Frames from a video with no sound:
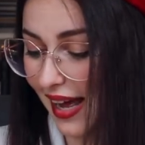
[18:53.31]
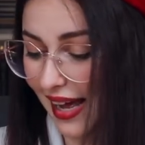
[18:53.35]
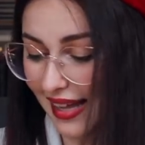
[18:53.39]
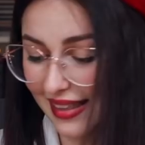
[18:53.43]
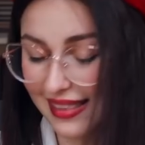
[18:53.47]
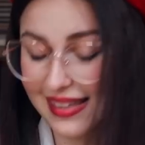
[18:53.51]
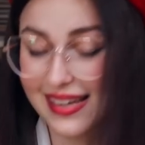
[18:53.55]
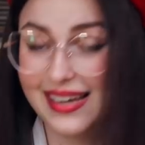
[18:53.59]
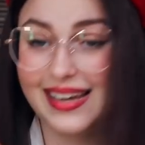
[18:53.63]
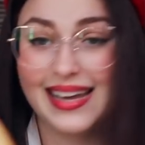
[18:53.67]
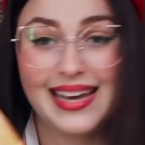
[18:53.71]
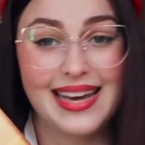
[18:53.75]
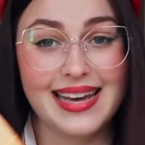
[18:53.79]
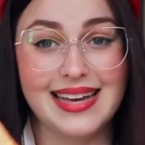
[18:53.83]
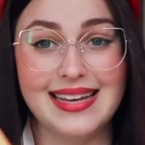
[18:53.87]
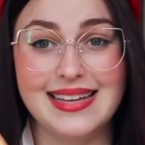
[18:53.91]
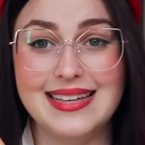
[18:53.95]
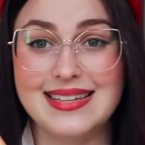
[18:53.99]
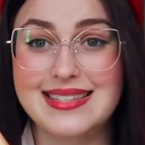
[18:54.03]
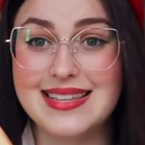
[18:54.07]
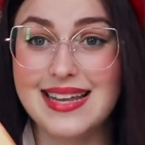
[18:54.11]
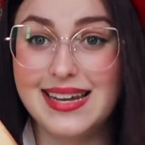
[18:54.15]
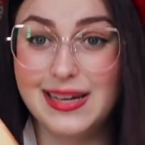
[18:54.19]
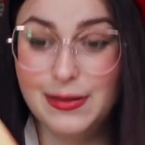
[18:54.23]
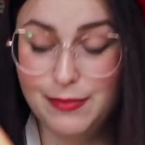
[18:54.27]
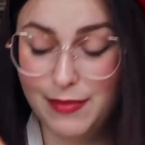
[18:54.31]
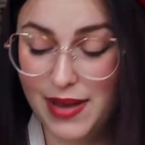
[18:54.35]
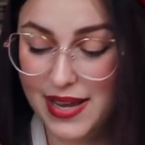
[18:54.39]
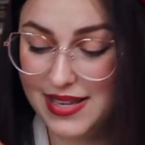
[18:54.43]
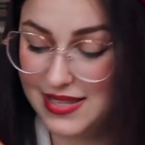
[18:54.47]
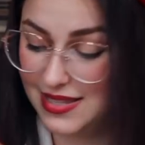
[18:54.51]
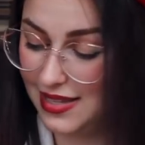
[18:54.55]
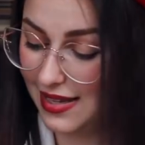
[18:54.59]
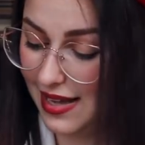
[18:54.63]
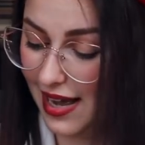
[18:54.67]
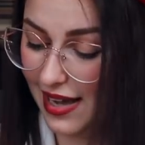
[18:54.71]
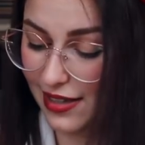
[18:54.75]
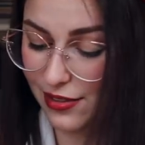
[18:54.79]
I think it's an
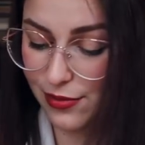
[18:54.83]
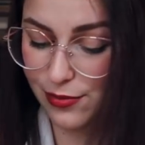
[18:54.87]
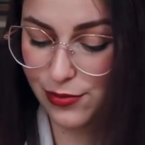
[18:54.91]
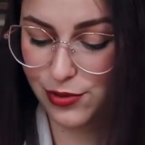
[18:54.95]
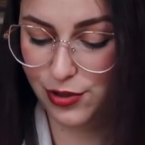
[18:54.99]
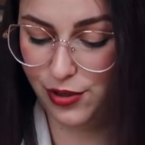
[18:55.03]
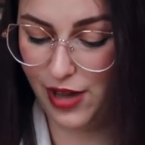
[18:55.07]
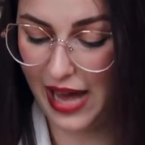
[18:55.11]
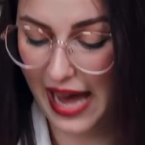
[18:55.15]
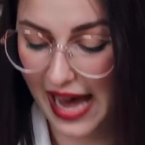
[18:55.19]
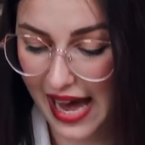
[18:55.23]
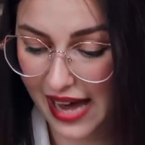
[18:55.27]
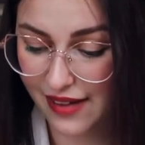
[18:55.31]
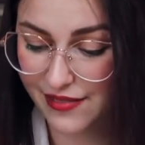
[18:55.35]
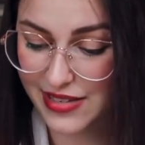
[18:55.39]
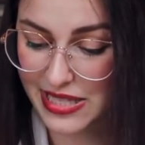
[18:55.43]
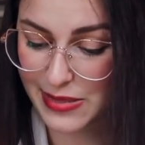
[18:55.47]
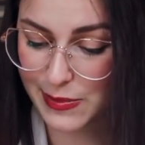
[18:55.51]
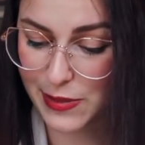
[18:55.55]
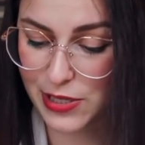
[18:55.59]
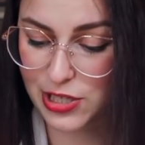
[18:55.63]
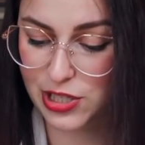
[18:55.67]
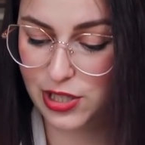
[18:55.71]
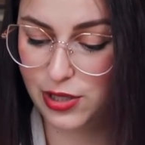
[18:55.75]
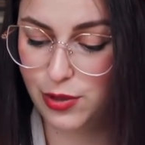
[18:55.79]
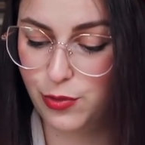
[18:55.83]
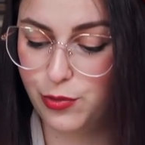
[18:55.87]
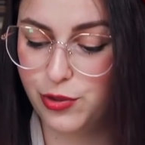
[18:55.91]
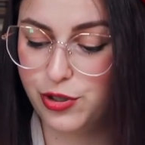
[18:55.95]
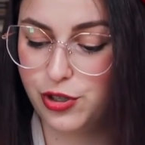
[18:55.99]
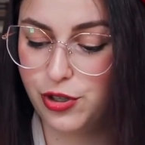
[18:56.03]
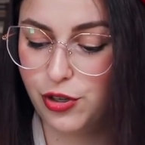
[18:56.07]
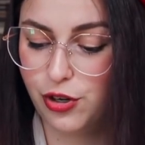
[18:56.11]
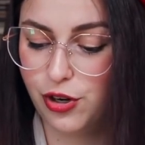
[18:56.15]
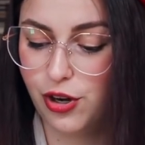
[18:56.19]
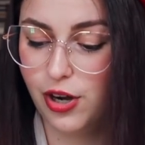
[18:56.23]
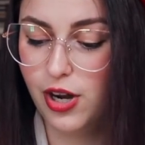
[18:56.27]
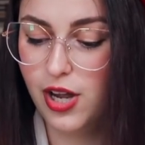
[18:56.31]
amazing item to have, especially with
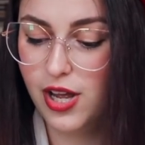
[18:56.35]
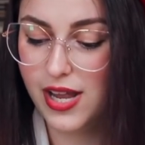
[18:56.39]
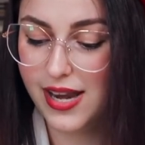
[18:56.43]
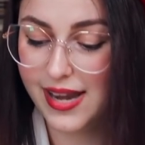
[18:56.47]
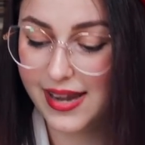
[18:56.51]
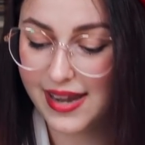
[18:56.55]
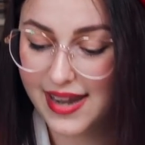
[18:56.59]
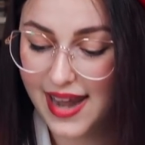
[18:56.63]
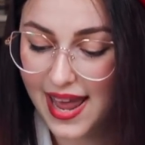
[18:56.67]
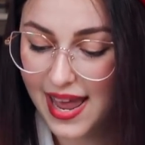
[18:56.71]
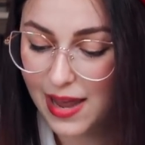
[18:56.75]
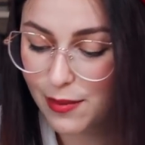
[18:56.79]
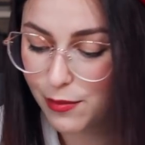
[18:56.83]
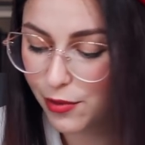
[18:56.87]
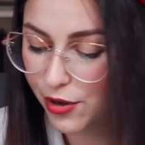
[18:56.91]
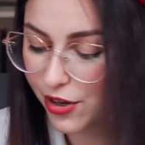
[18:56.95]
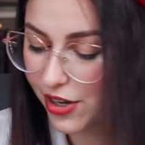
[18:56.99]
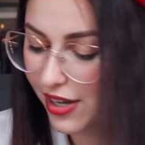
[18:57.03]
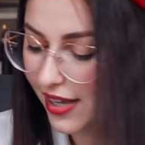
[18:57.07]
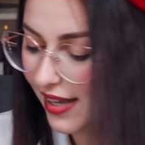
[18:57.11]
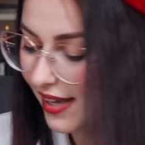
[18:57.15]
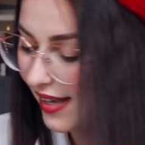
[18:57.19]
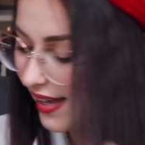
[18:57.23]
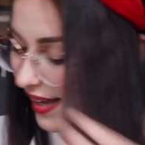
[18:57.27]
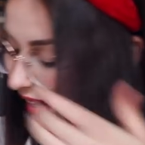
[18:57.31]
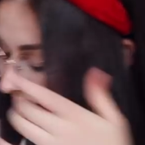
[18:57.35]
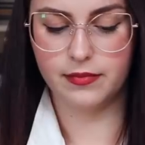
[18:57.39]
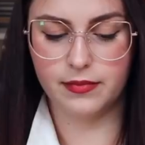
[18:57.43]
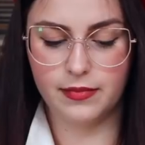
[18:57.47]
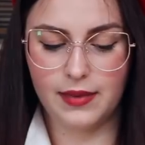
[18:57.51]
your name on it.